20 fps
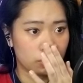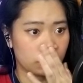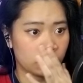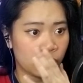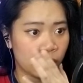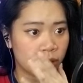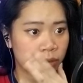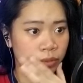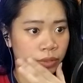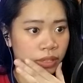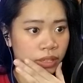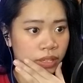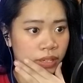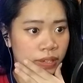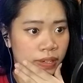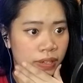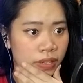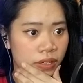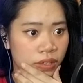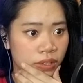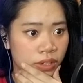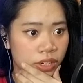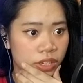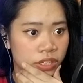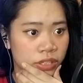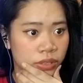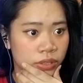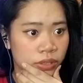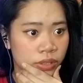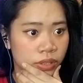cross with the
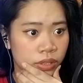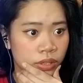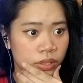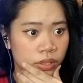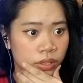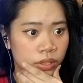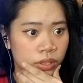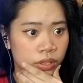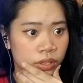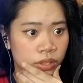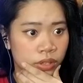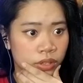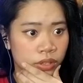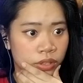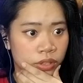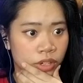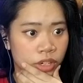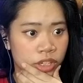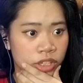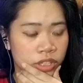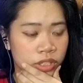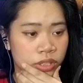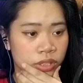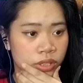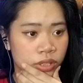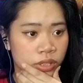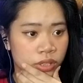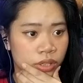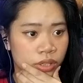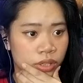cross. Cross
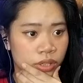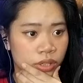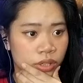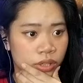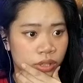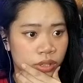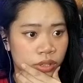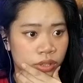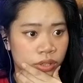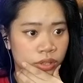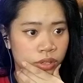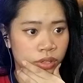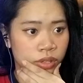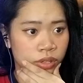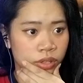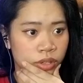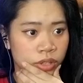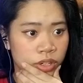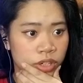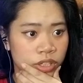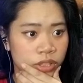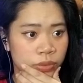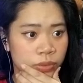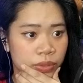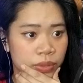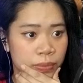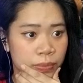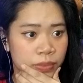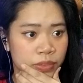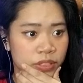with
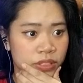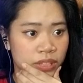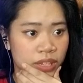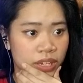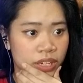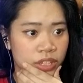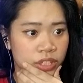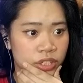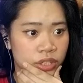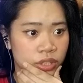the mustache.